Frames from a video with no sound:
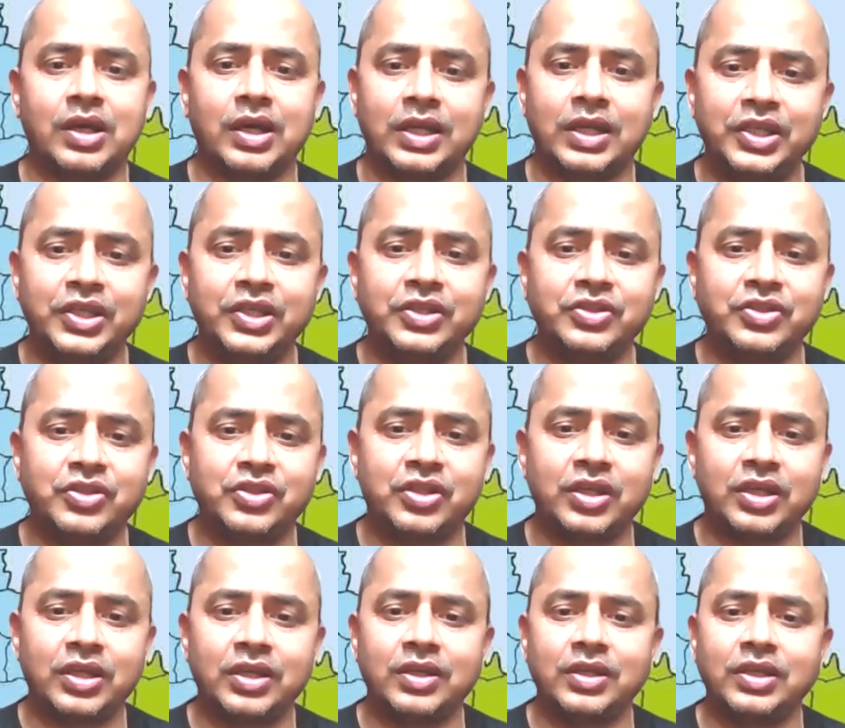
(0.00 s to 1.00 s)
reached
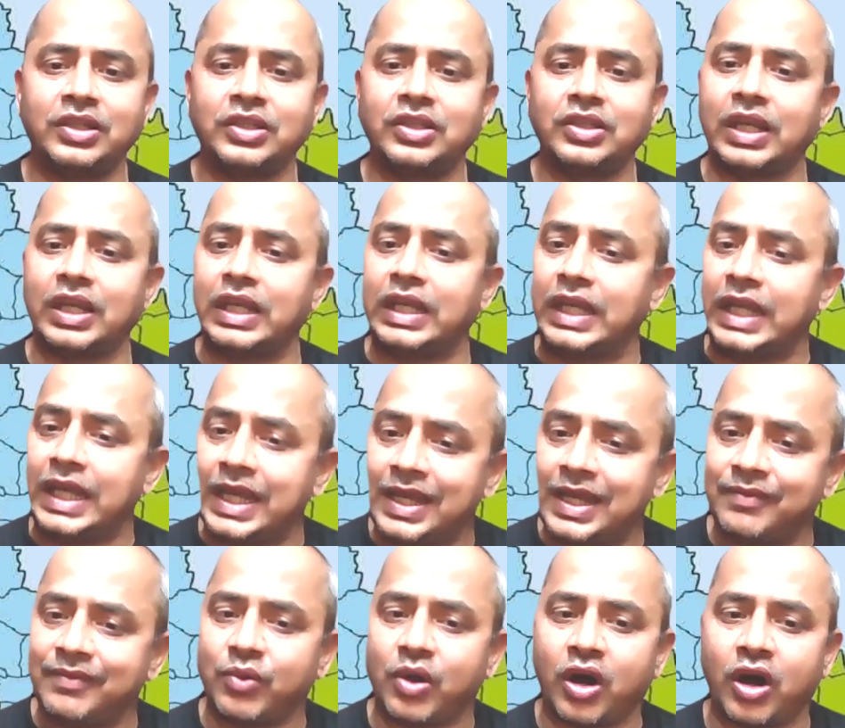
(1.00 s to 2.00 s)
in the
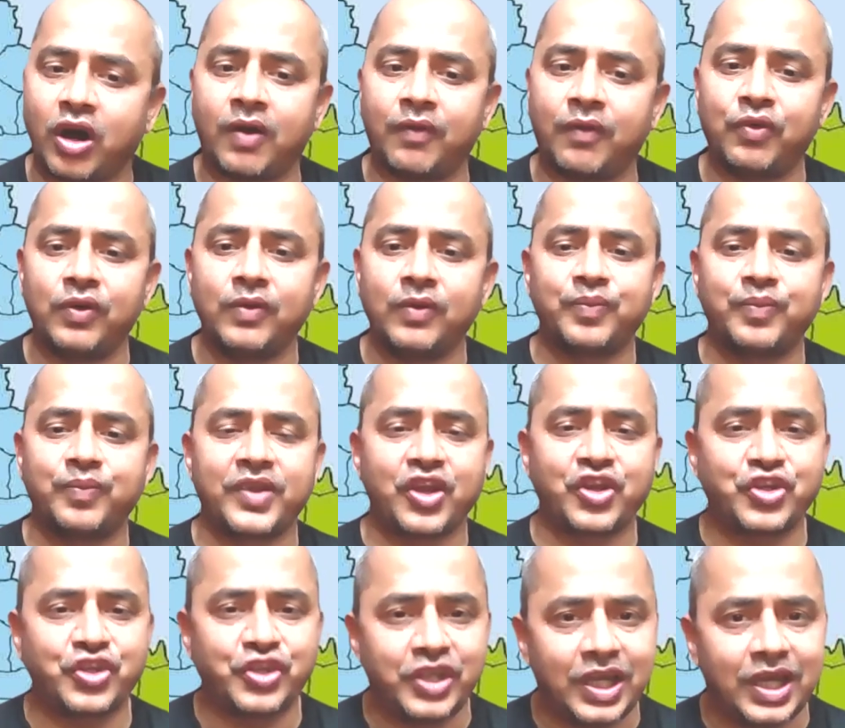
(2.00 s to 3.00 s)
name of
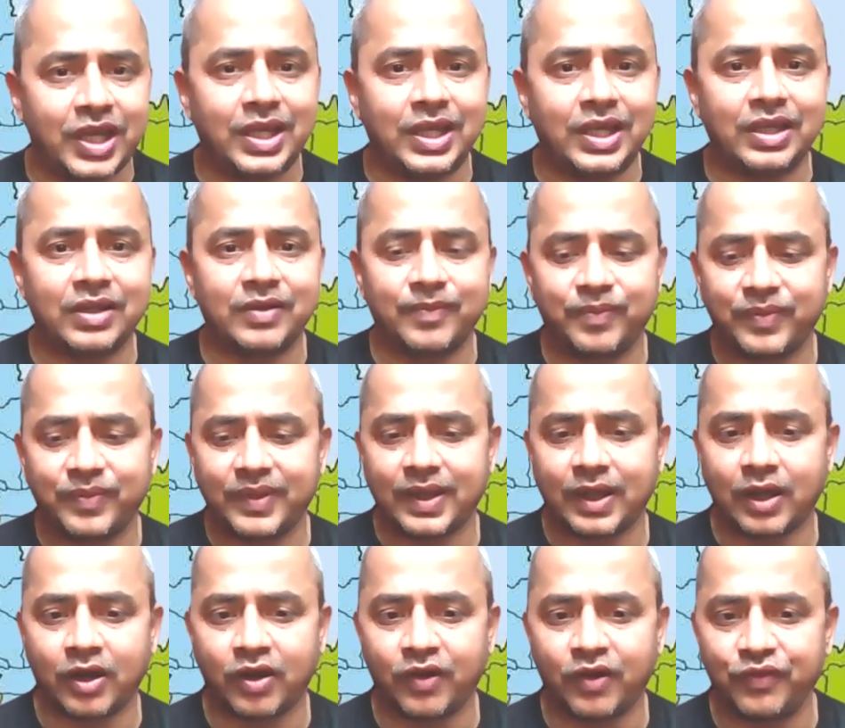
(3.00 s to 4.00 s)
sharing
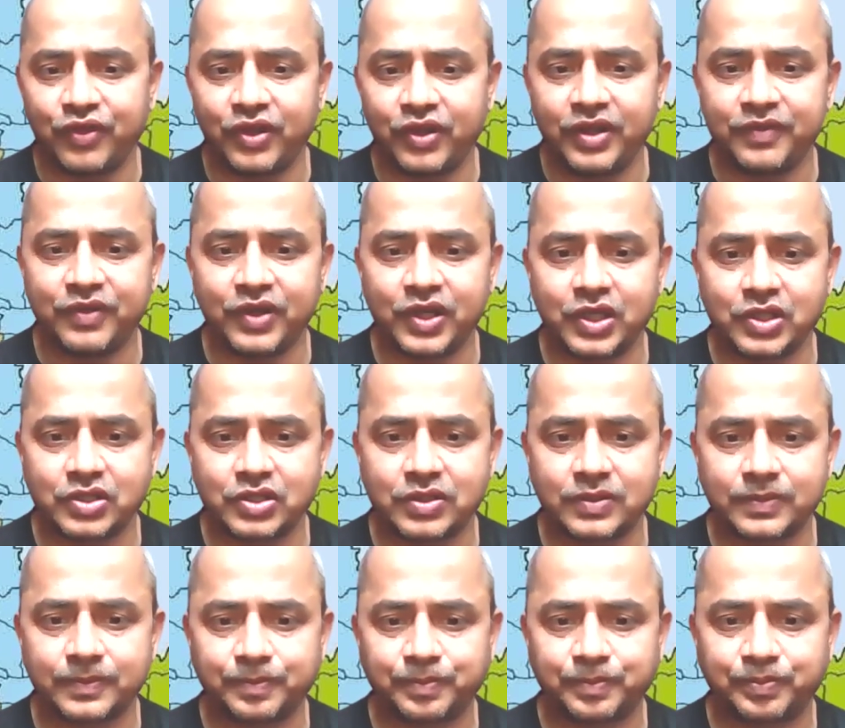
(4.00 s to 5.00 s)
of rivers.